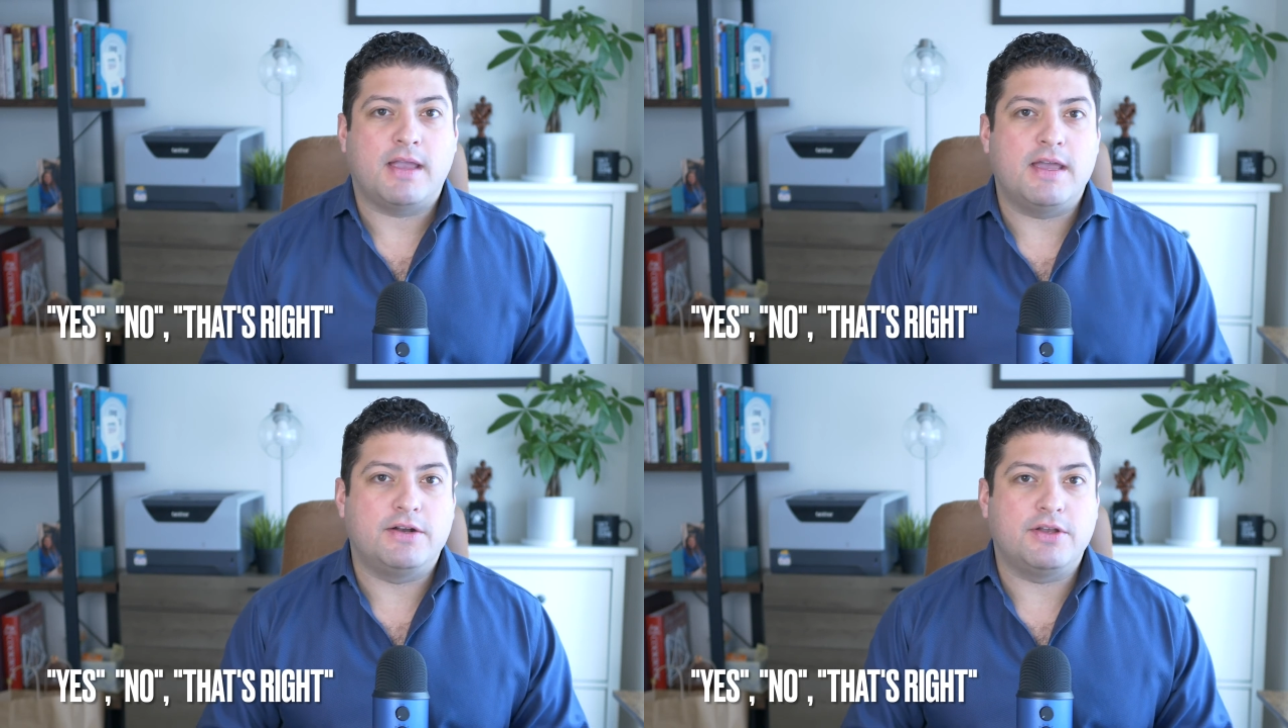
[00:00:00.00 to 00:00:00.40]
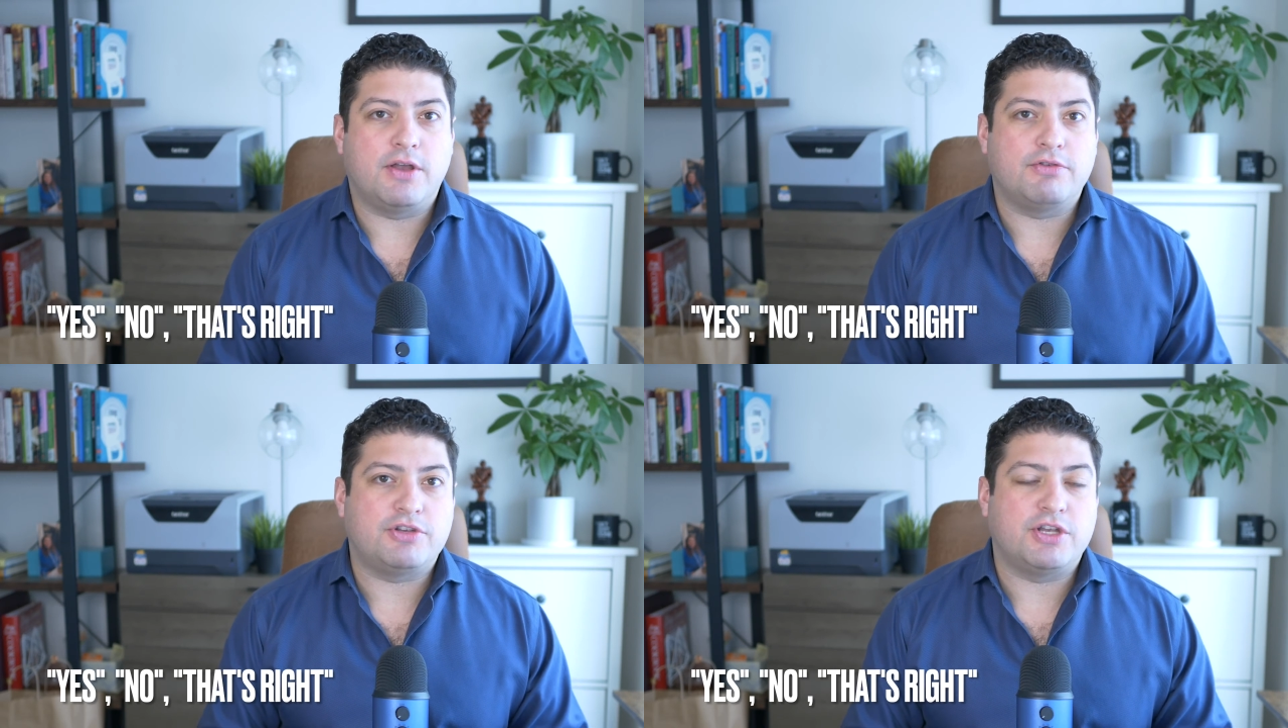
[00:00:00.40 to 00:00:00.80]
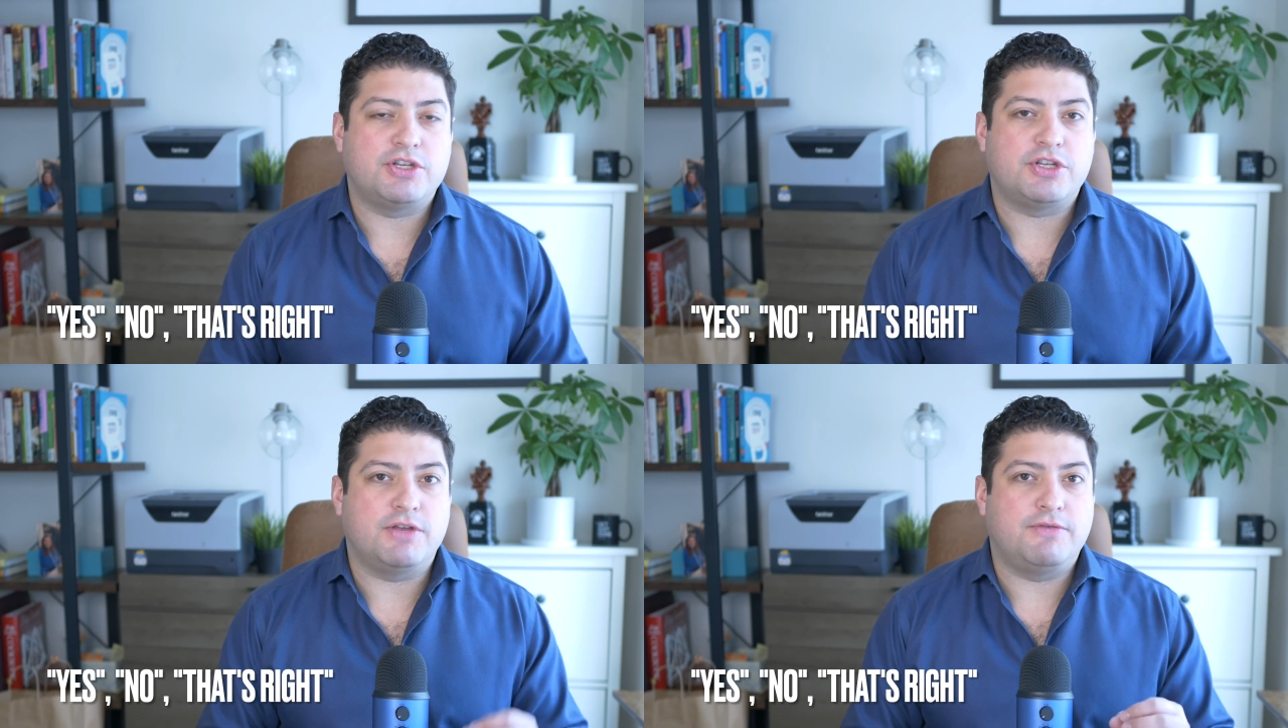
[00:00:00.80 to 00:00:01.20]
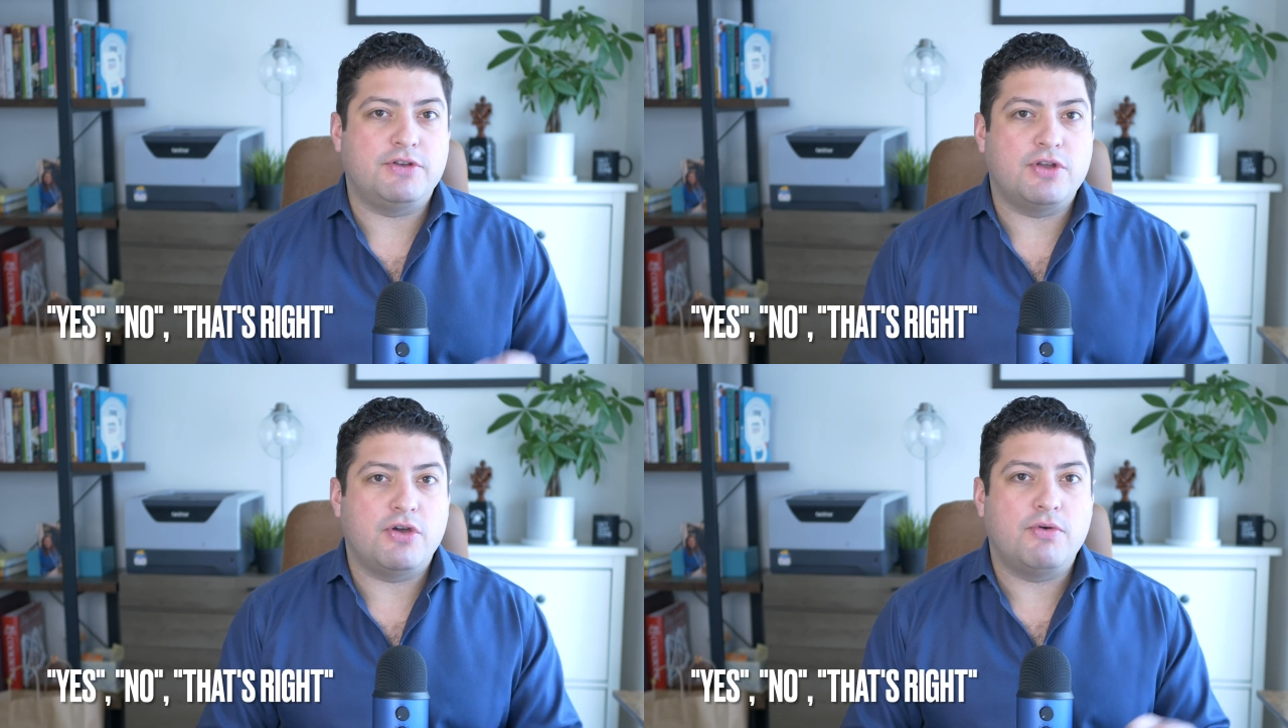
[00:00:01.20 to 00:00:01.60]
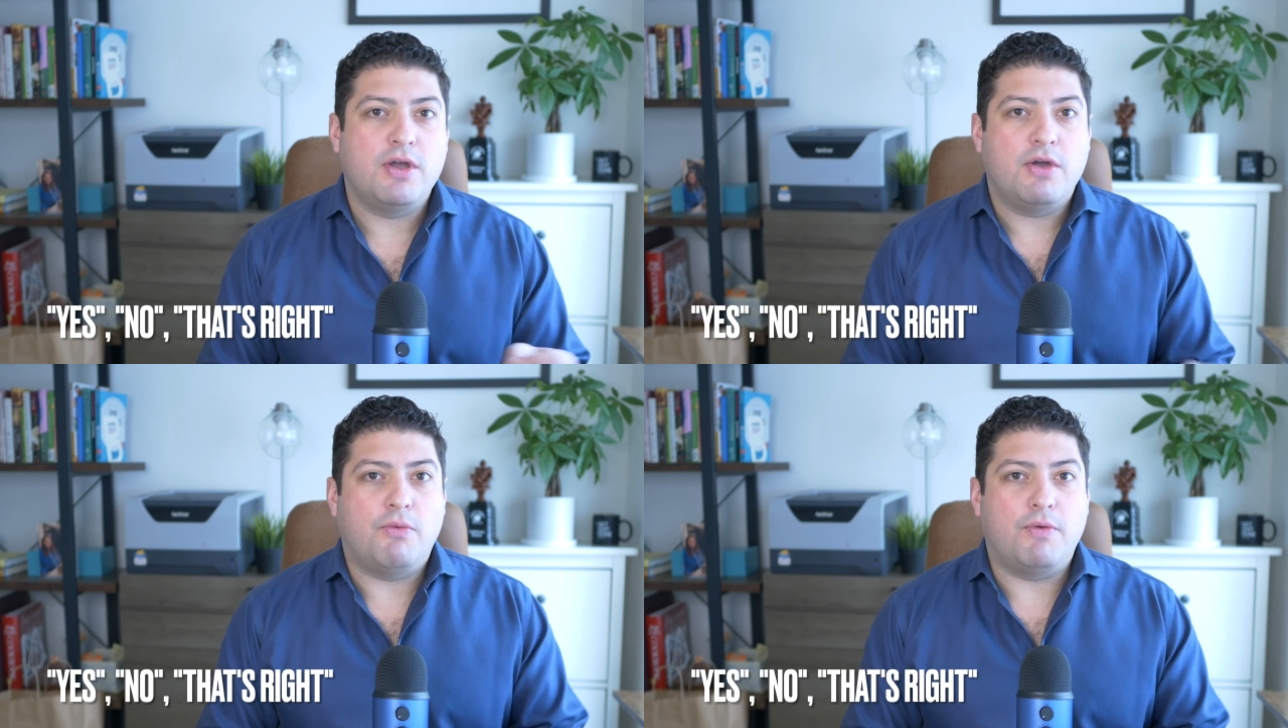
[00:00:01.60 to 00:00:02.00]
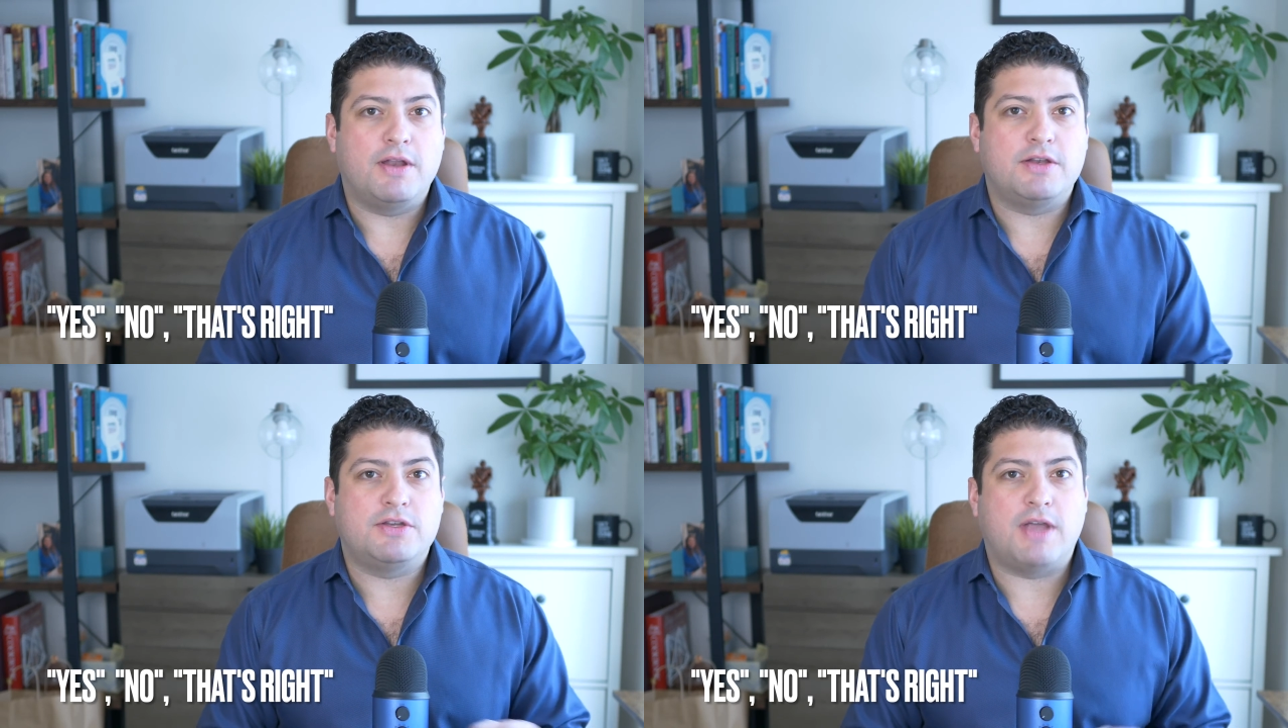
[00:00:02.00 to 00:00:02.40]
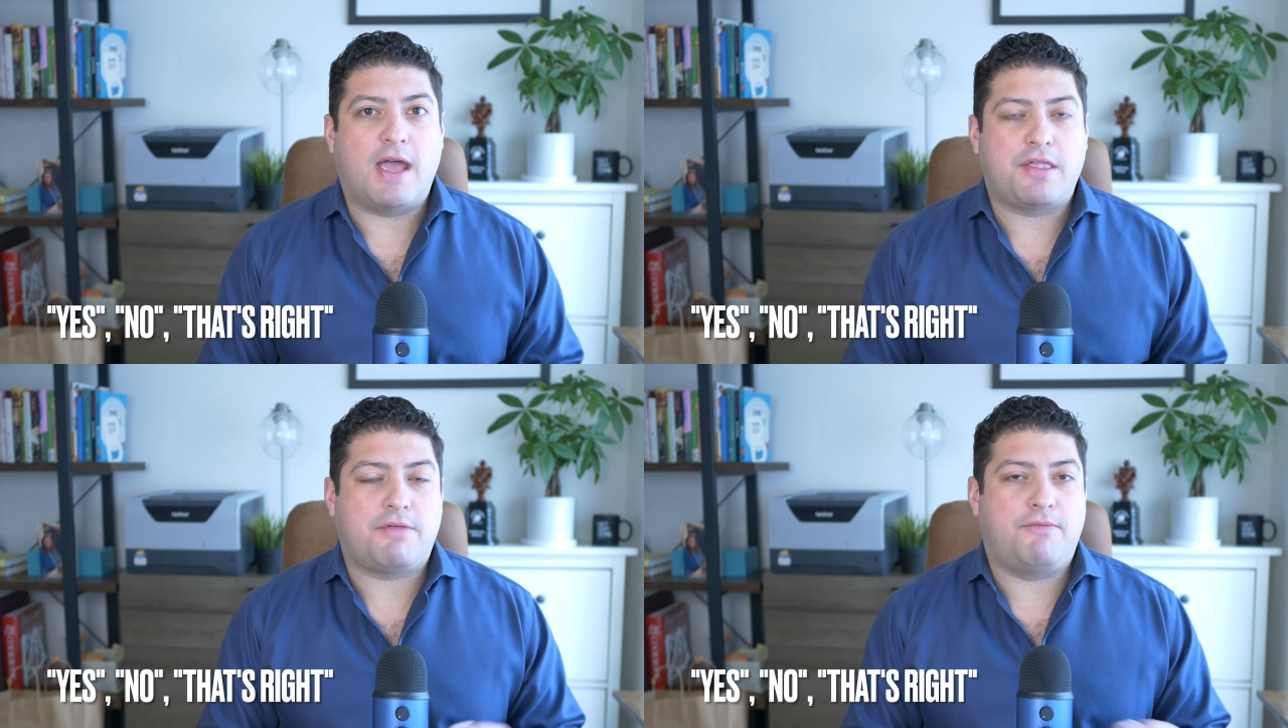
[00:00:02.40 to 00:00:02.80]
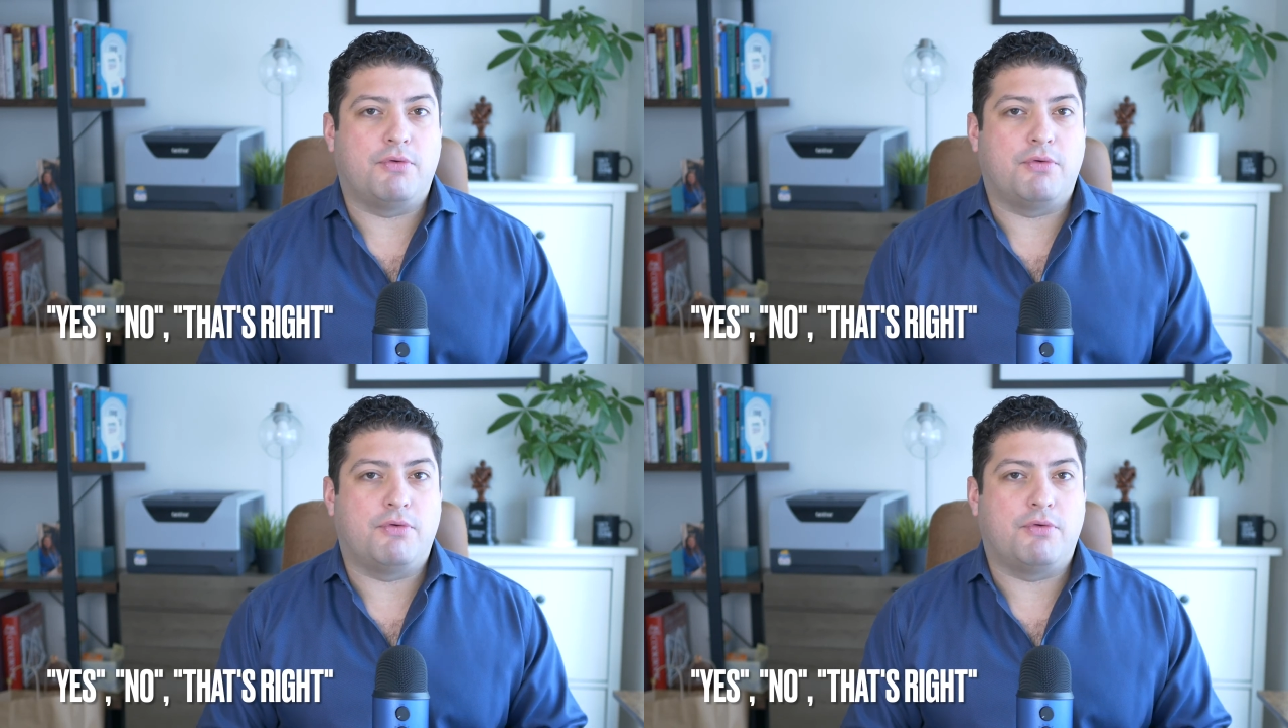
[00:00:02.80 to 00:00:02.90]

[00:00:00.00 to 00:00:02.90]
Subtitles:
in a negotiation if you know when to ask for